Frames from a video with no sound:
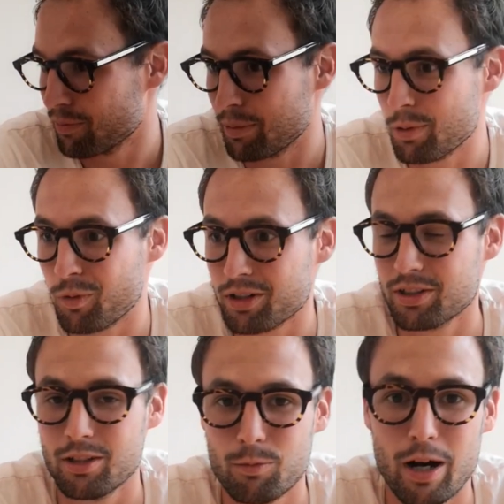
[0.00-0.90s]
Maybe
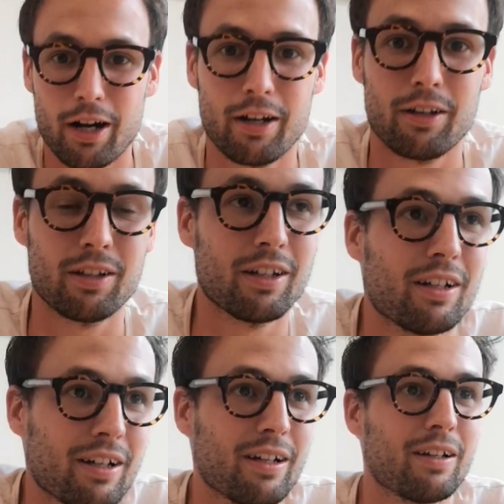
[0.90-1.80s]
once in a while,
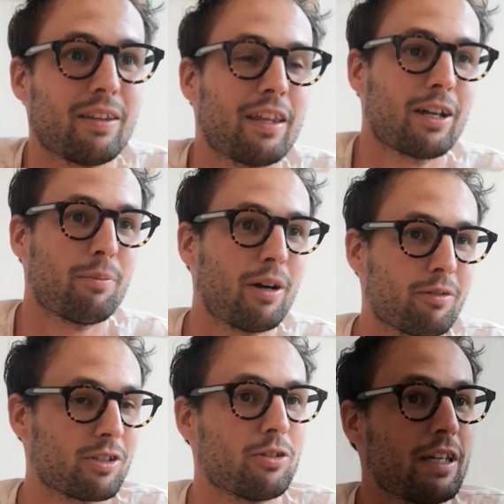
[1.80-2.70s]
think
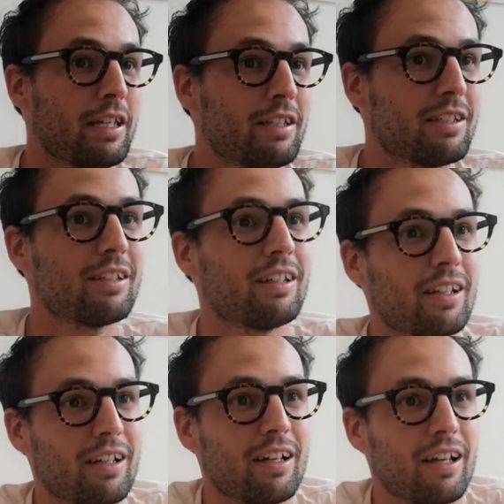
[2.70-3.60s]
about what you eat,
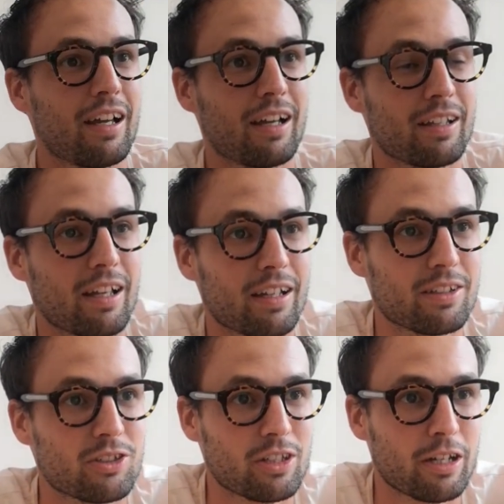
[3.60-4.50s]

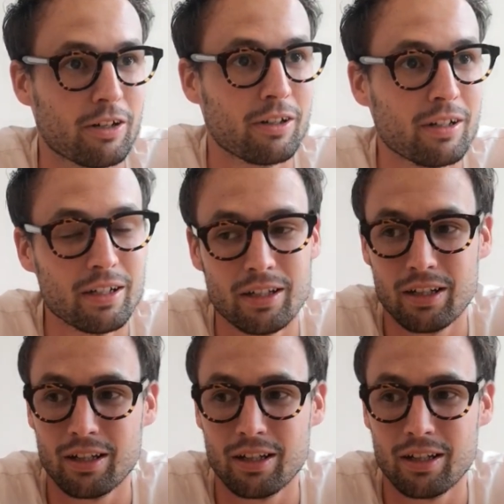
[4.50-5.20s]
and steer,